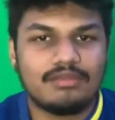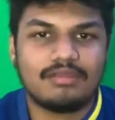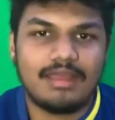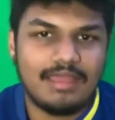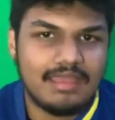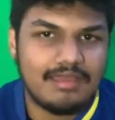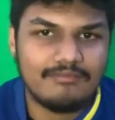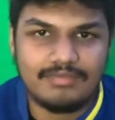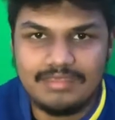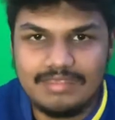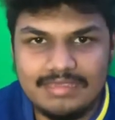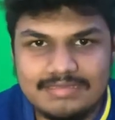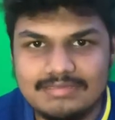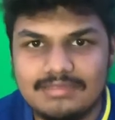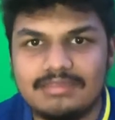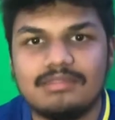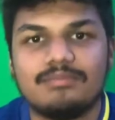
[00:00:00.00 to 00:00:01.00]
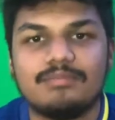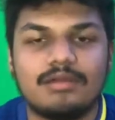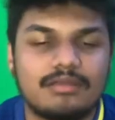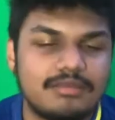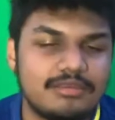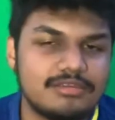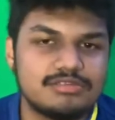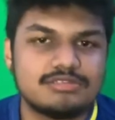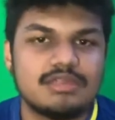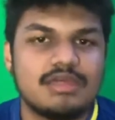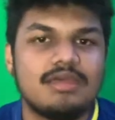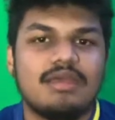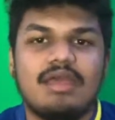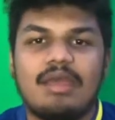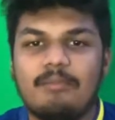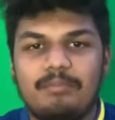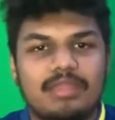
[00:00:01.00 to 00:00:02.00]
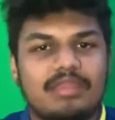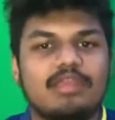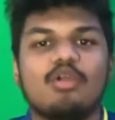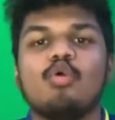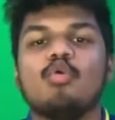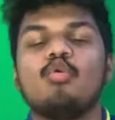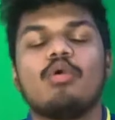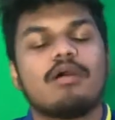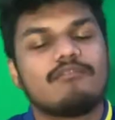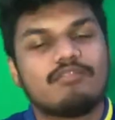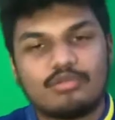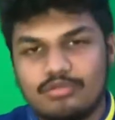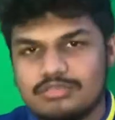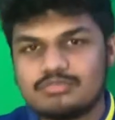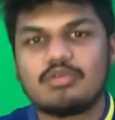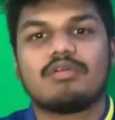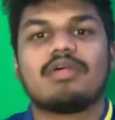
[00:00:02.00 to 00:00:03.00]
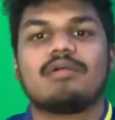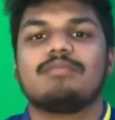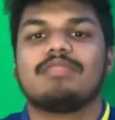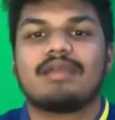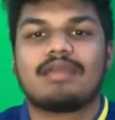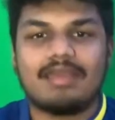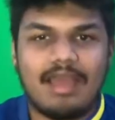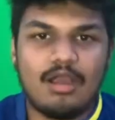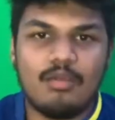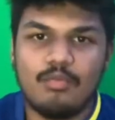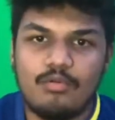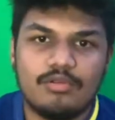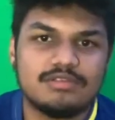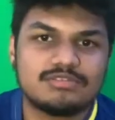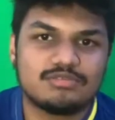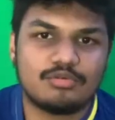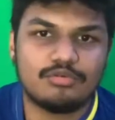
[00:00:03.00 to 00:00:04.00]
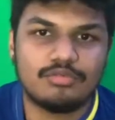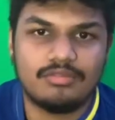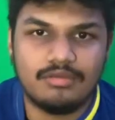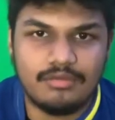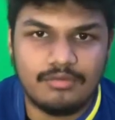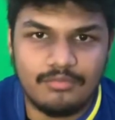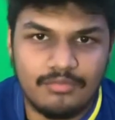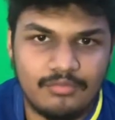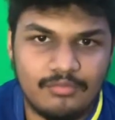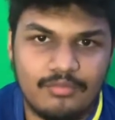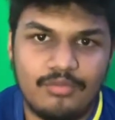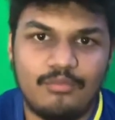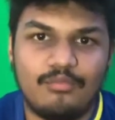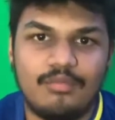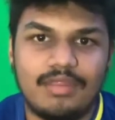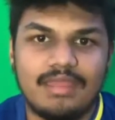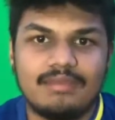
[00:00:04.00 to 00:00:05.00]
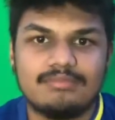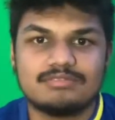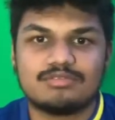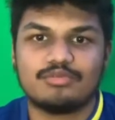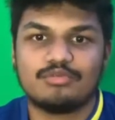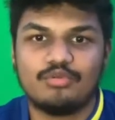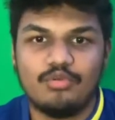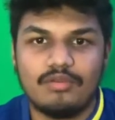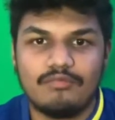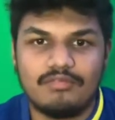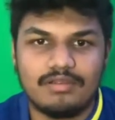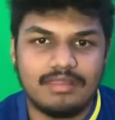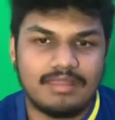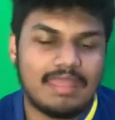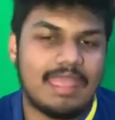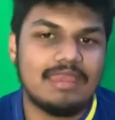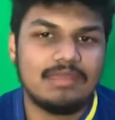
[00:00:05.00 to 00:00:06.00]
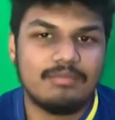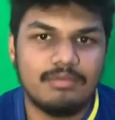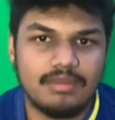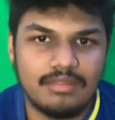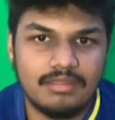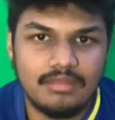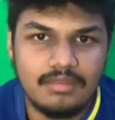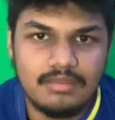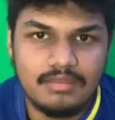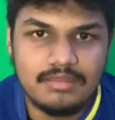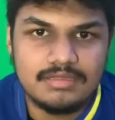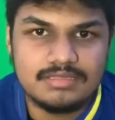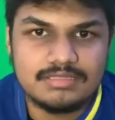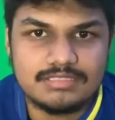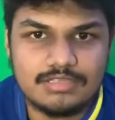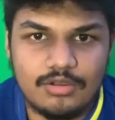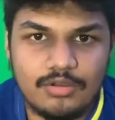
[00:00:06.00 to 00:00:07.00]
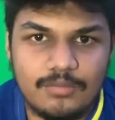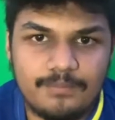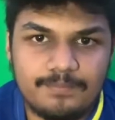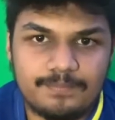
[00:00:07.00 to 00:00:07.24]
I have easily the Buccaneers beating whoever it is, whether that be the Cowboys or the Rams or whoever, like anybody. So